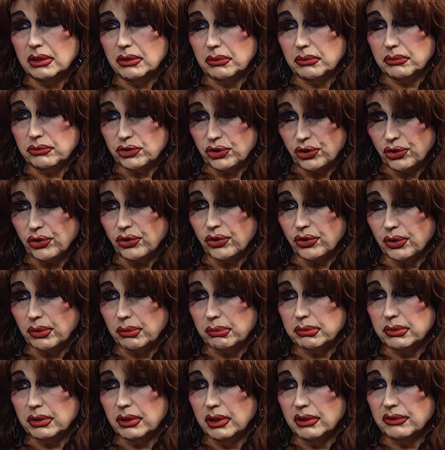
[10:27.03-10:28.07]
term
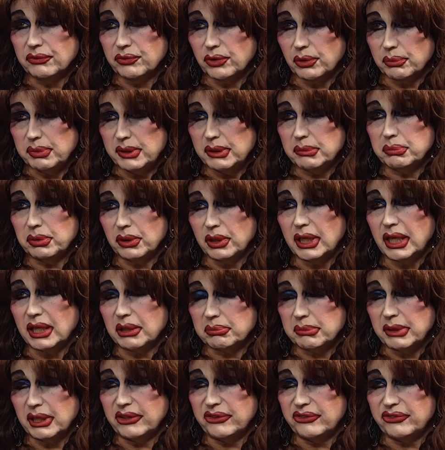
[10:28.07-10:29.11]
for people like
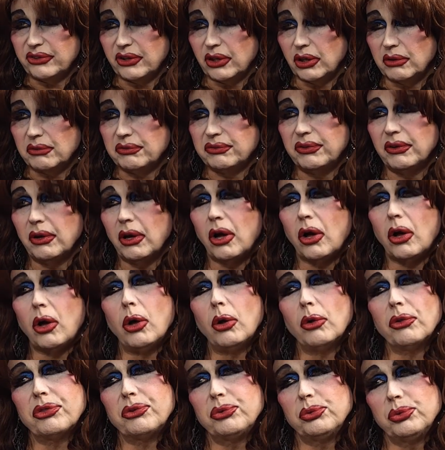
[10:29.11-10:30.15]
myself all
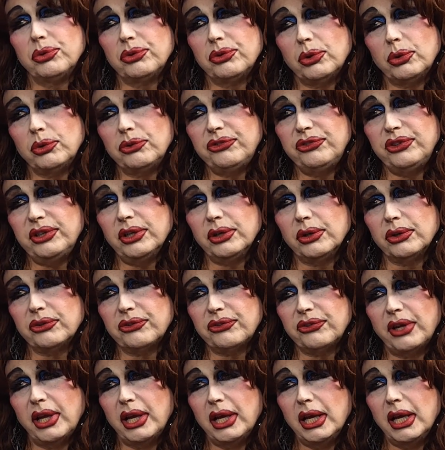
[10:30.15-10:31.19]
through those years.
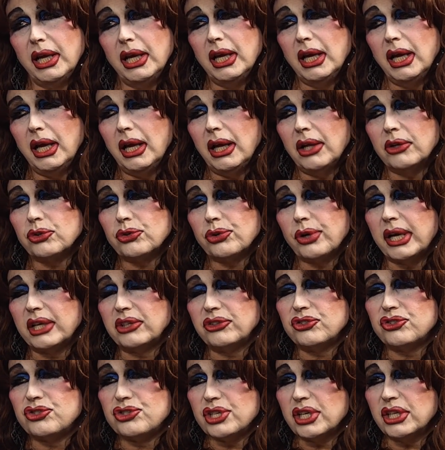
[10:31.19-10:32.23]

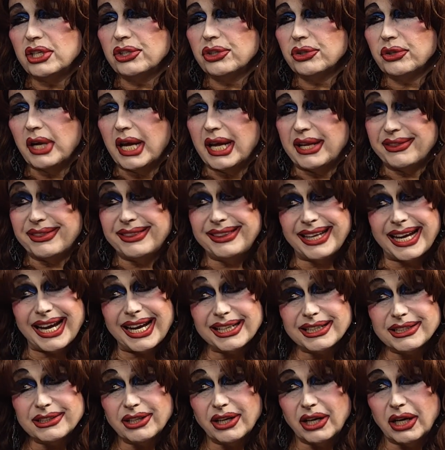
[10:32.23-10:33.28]
Transgender at that
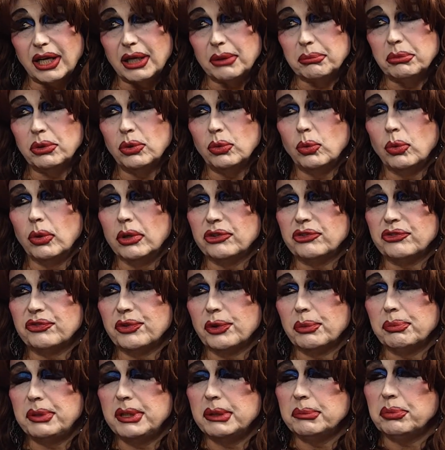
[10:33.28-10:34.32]
time was for
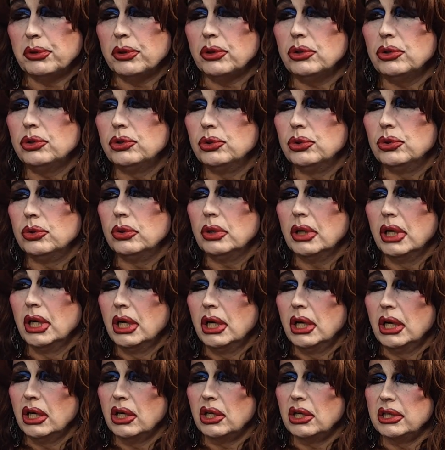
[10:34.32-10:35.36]
people who
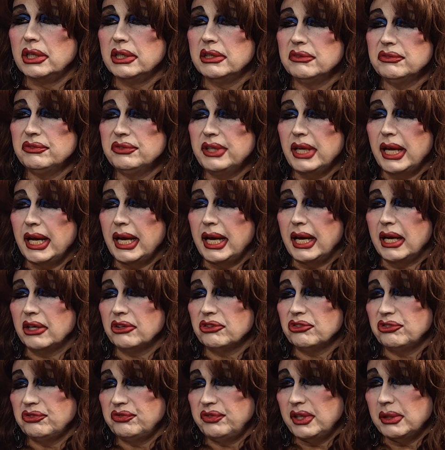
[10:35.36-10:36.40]
lived
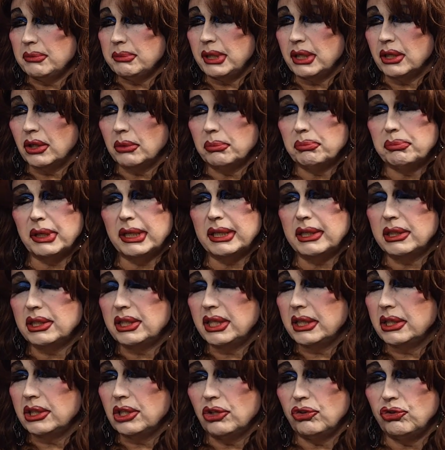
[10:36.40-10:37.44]
as female but
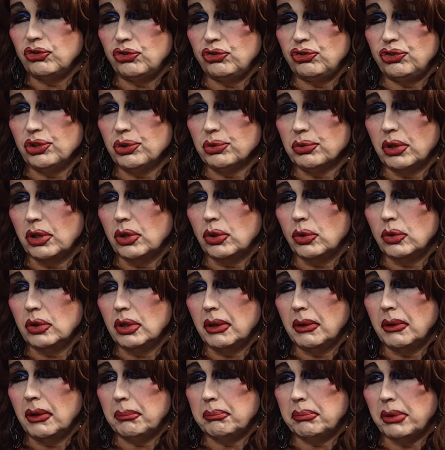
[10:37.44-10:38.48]
did zero
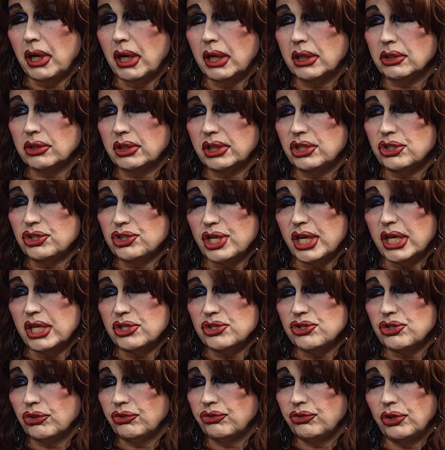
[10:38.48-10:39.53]
bodily
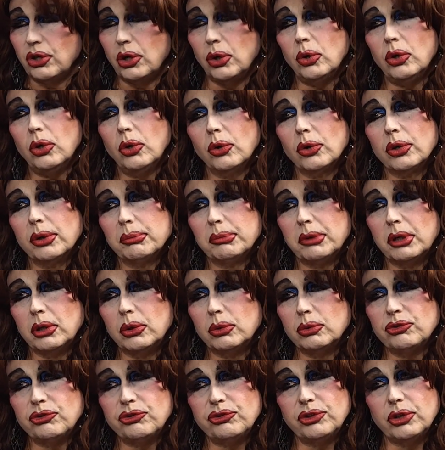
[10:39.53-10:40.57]
changes, no
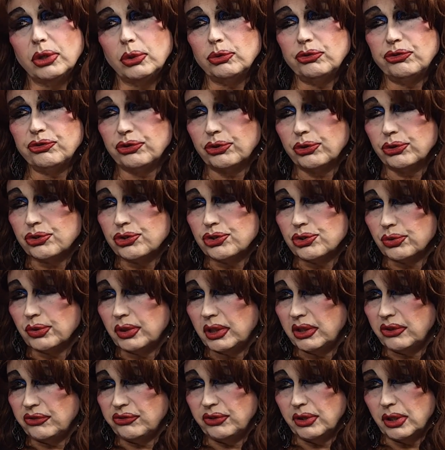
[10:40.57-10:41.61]
hormones, no
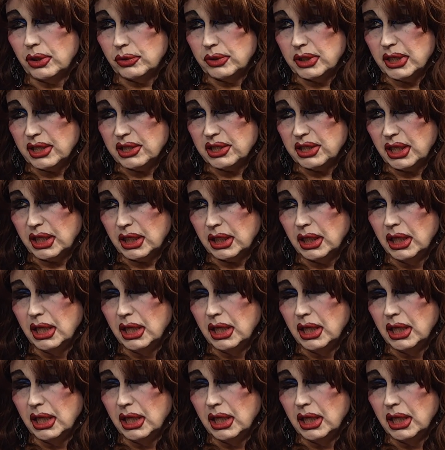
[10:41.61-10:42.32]
surgeries, no nothing.